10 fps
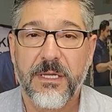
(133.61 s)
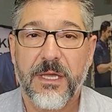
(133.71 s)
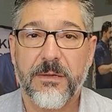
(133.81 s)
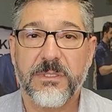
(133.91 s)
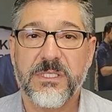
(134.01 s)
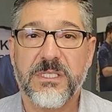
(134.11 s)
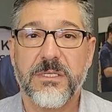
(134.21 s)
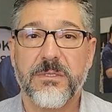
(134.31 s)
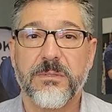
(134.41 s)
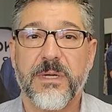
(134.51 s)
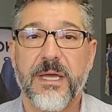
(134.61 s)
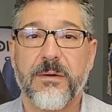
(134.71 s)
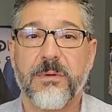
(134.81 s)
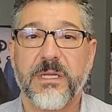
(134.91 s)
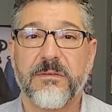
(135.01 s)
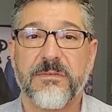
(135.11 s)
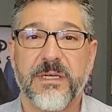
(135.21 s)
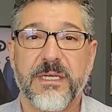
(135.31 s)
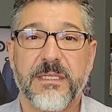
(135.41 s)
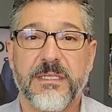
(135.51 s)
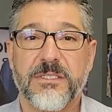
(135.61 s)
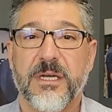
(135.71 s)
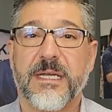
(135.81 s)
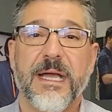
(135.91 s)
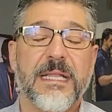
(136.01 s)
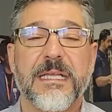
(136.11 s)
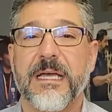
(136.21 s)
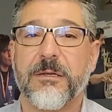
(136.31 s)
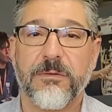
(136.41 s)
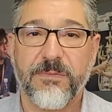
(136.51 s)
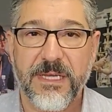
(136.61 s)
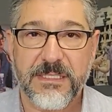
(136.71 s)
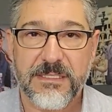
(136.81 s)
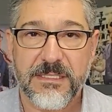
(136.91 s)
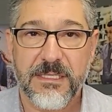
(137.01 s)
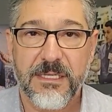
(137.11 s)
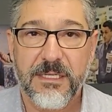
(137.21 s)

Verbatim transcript: I will see you at one of uh, the John Kaliano Fests.